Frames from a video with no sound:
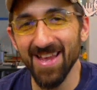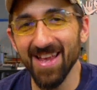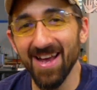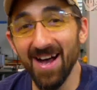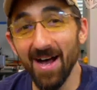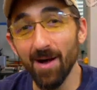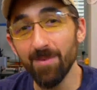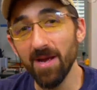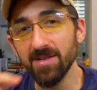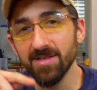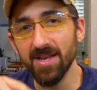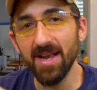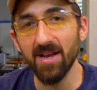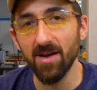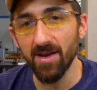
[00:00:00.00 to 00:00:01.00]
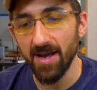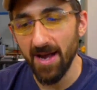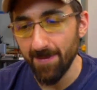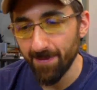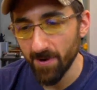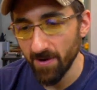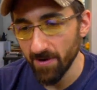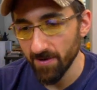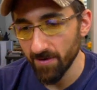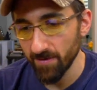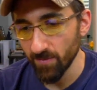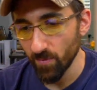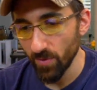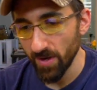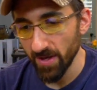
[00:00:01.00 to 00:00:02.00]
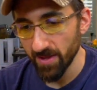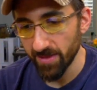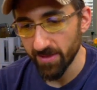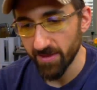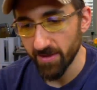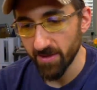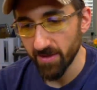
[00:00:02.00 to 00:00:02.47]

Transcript: I'll be on tonight on Hyper with